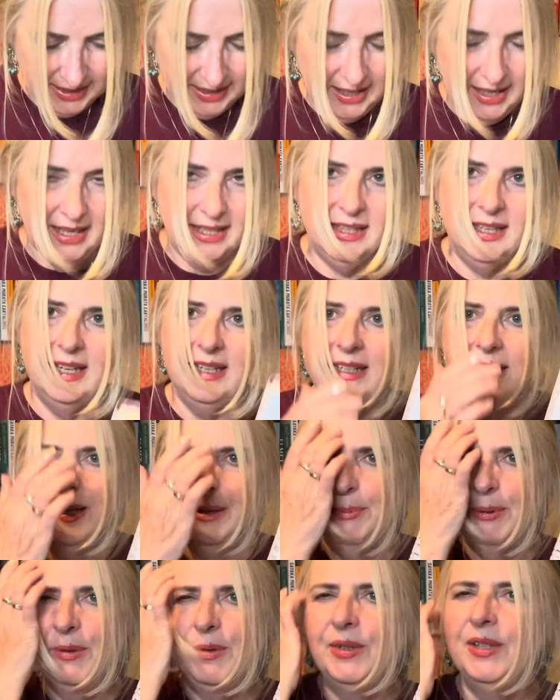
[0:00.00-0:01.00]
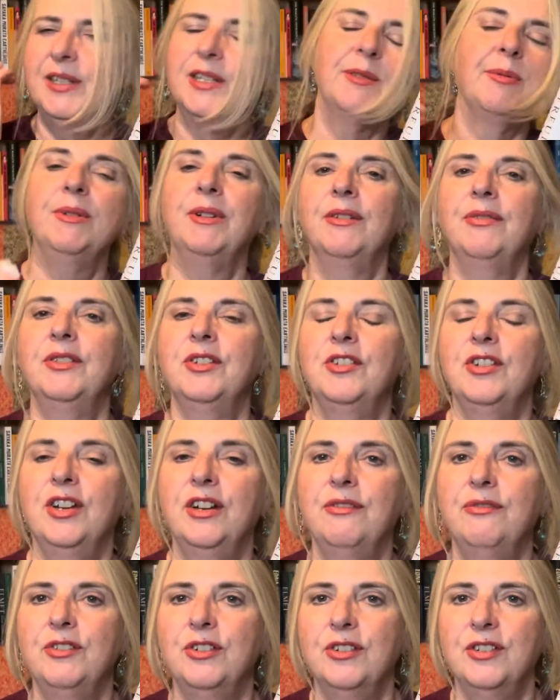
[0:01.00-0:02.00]
And then I pulled this one off the
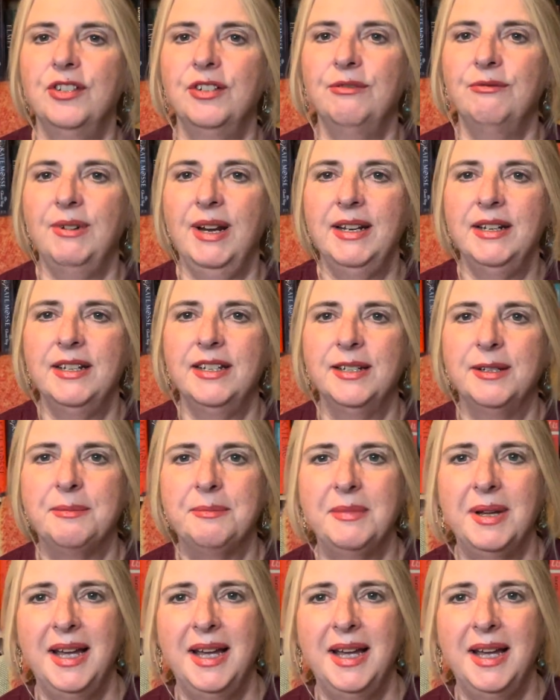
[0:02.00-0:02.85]
shelf just at random